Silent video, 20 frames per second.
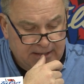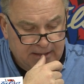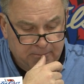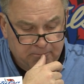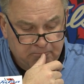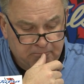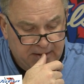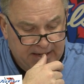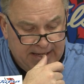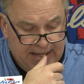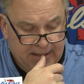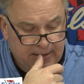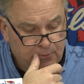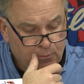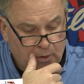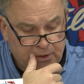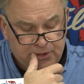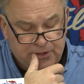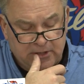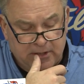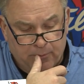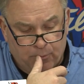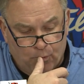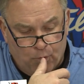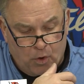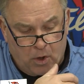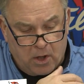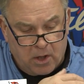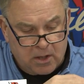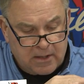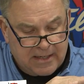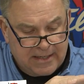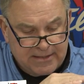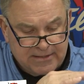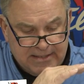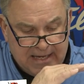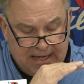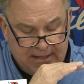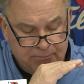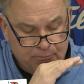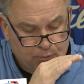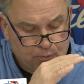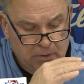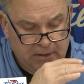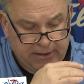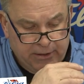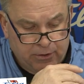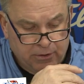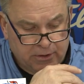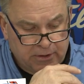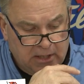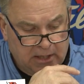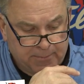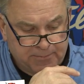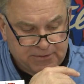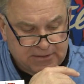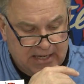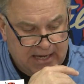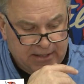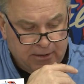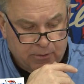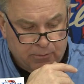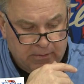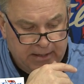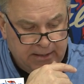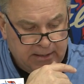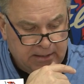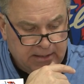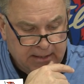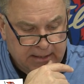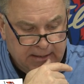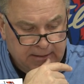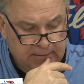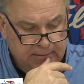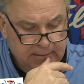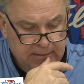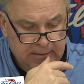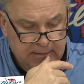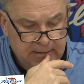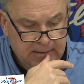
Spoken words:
Can bend, watching him work. He's got really good upside, great kid.